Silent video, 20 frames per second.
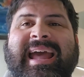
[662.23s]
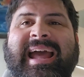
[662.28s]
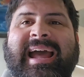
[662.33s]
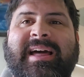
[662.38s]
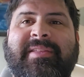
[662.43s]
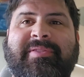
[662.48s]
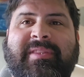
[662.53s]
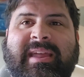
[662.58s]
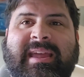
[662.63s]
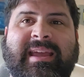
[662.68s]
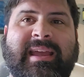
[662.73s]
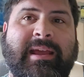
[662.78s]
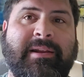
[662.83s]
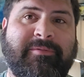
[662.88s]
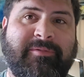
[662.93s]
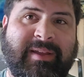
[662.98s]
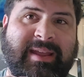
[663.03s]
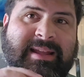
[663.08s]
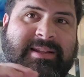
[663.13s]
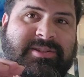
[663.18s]
and they
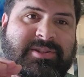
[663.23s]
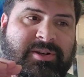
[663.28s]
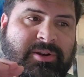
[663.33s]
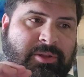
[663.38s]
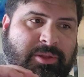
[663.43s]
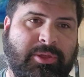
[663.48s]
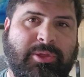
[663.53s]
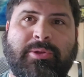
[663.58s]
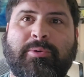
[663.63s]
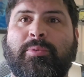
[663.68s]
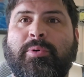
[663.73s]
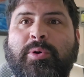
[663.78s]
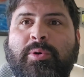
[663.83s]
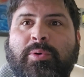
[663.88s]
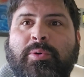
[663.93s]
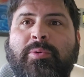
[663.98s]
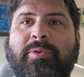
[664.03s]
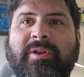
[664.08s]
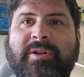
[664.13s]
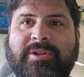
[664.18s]
advanced
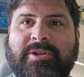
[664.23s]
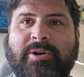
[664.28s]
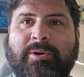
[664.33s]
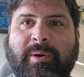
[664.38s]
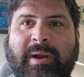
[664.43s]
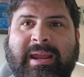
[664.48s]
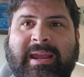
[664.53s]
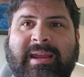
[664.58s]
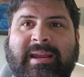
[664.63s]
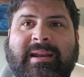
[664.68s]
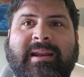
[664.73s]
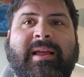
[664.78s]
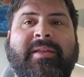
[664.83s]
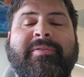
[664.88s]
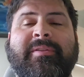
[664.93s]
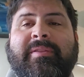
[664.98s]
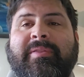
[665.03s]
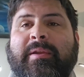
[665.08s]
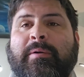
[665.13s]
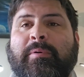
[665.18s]
through the terrain, and
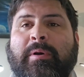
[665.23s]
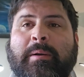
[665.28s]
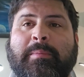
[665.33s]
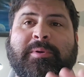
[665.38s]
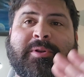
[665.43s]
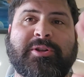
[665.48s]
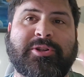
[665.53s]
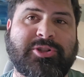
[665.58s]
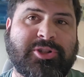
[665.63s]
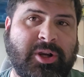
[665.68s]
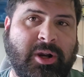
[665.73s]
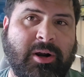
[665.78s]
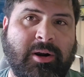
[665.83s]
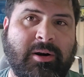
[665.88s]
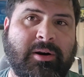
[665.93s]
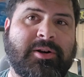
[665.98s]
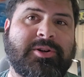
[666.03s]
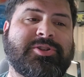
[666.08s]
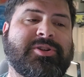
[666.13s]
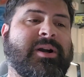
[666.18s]
then they were able to
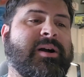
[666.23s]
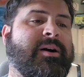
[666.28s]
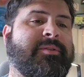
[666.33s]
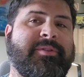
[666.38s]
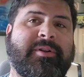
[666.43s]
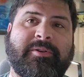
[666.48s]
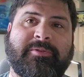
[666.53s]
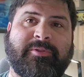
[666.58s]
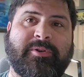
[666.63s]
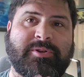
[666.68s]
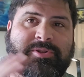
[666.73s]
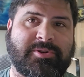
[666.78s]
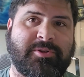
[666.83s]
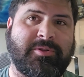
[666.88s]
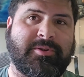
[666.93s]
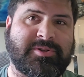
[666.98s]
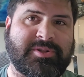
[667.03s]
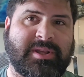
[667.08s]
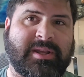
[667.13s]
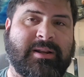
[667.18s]
charge on their first or
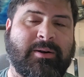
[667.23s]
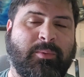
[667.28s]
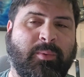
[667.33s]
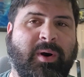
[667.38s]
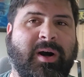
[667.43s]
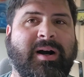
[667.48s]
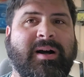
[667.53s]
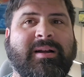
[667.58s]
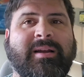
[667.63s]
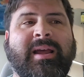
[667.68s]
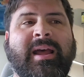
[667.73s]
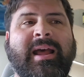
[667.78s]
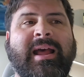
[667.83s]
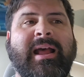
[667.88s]
their second Waaagh,